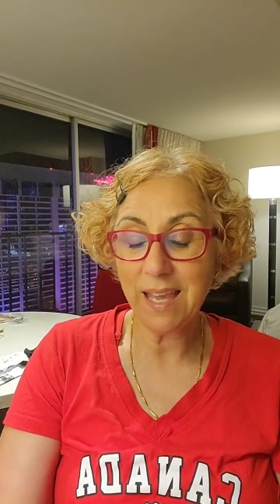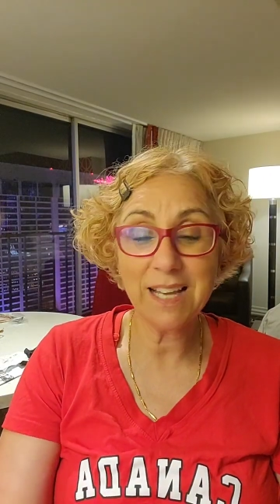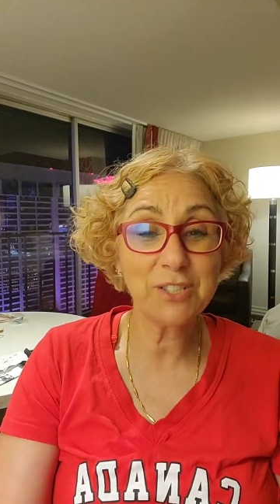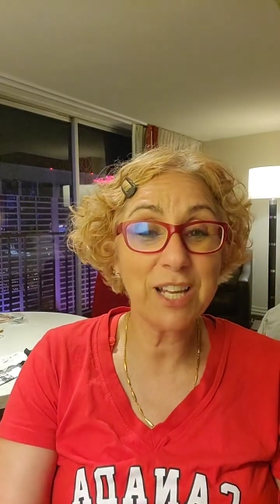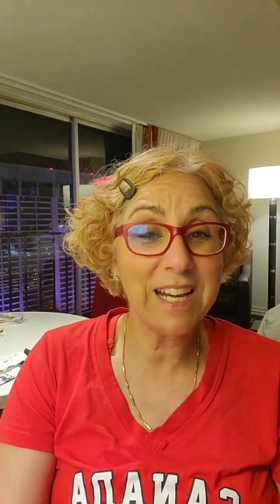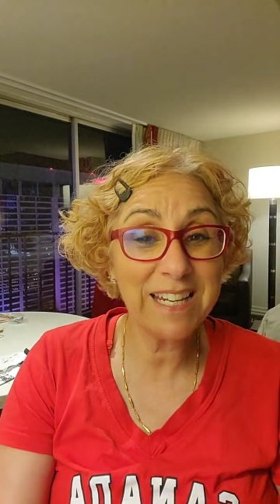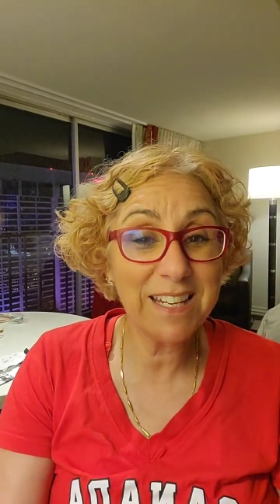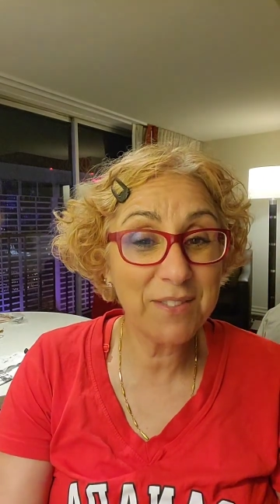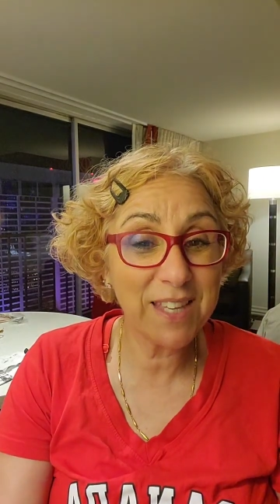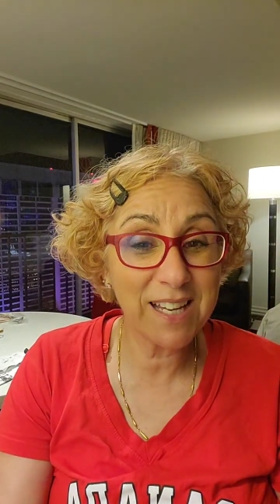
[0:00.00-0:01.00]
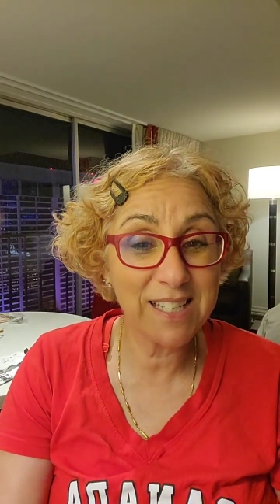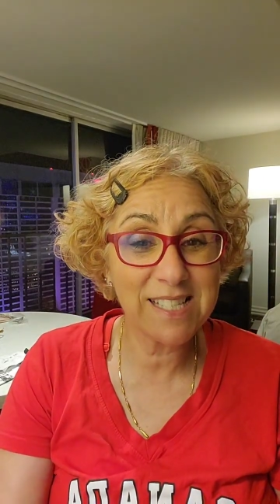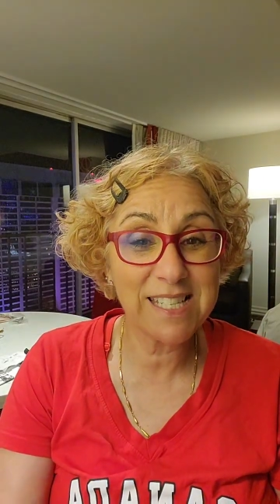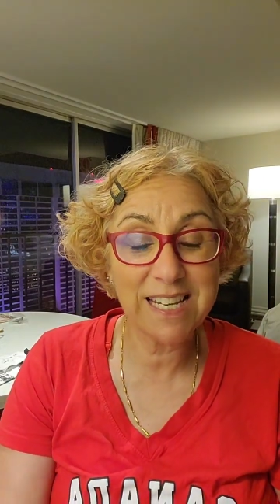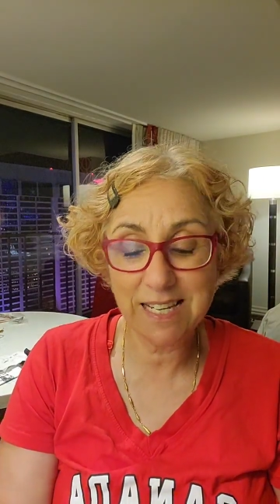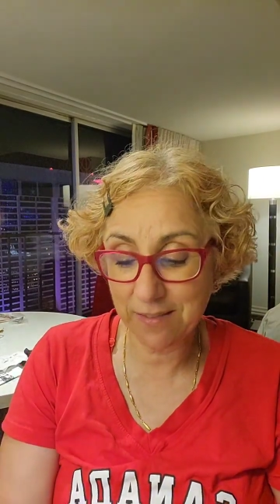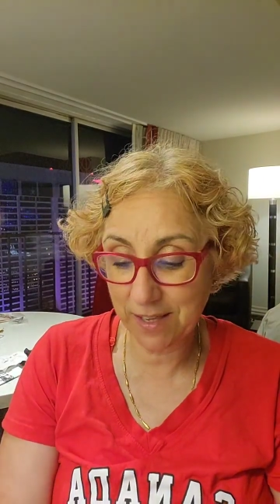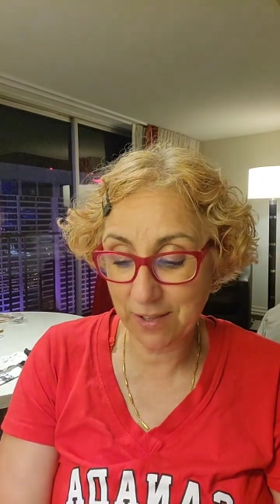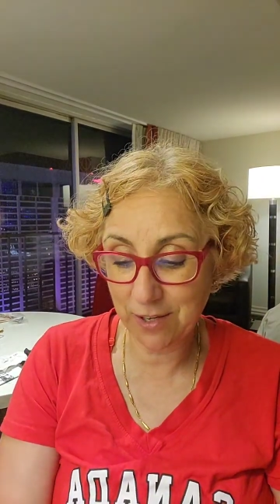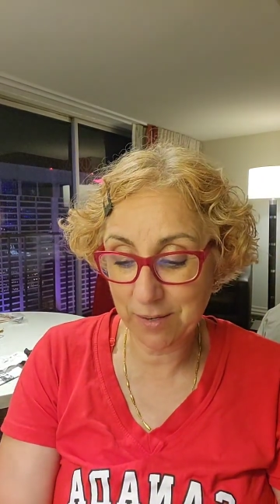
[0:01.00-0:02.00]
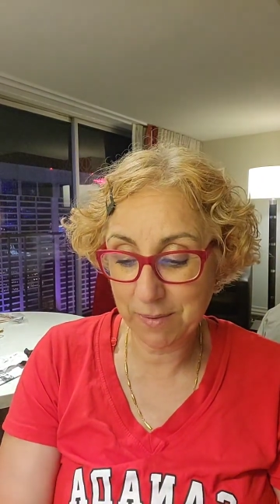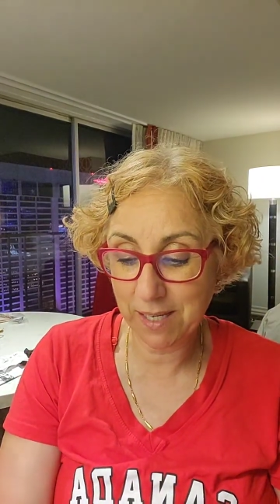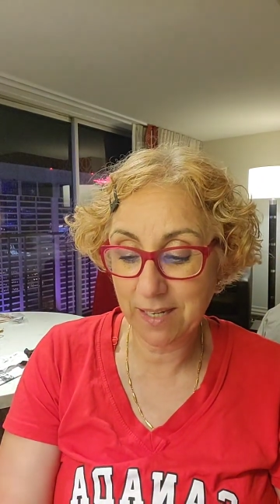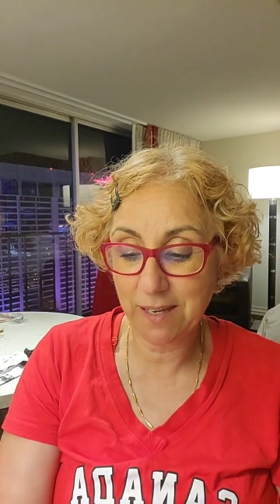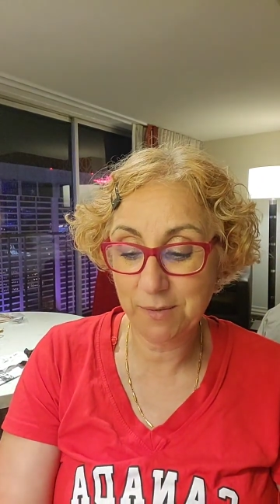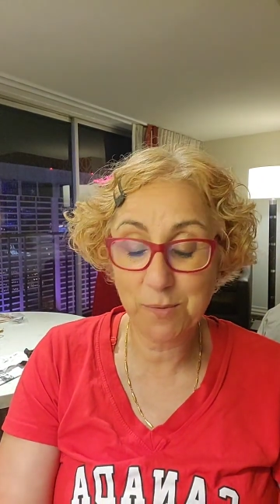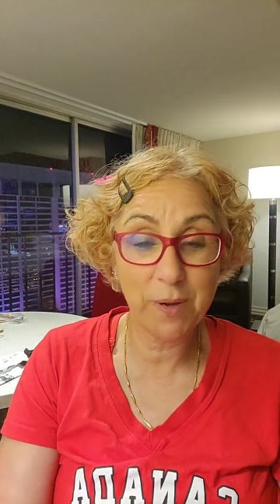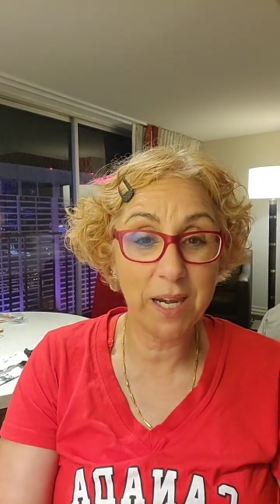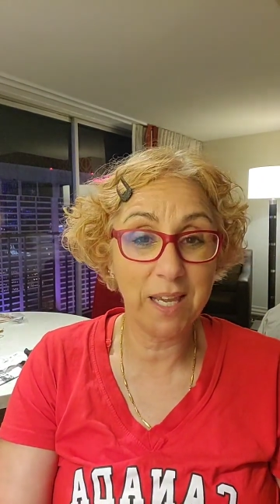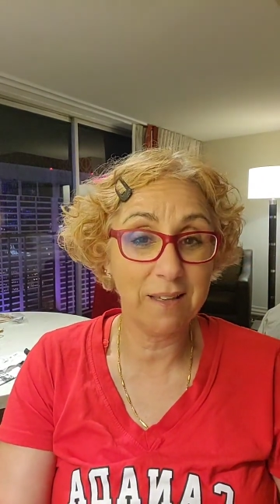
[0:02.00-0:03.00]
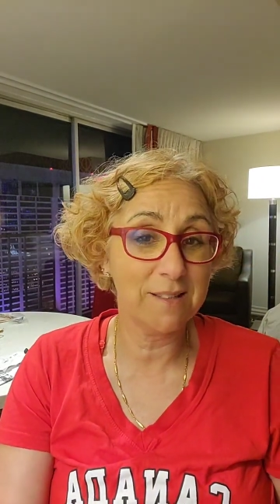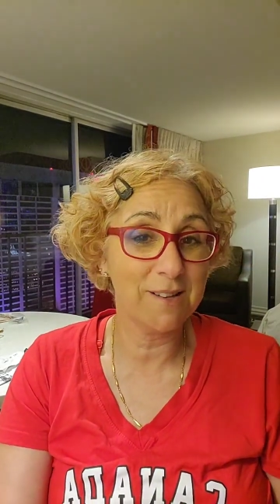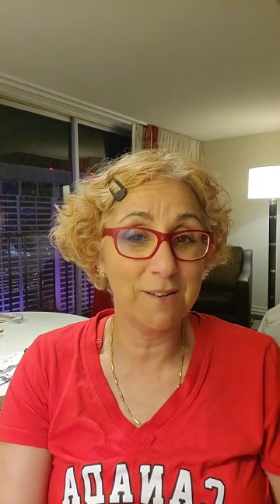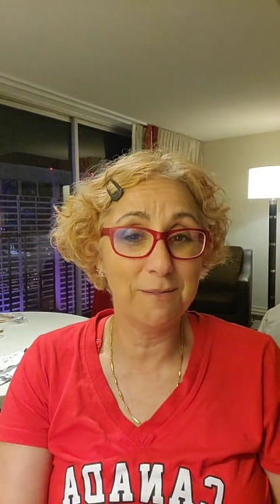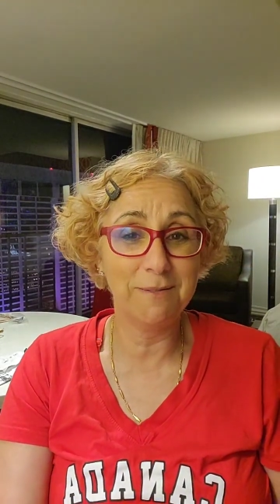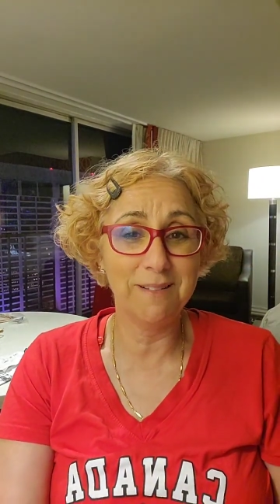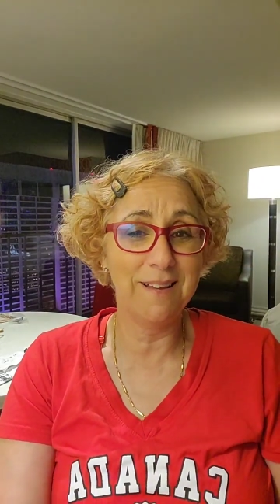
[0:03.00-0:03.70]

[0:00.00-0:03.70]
Actually, I didn't even think I'd stay down that long, but I was winning. So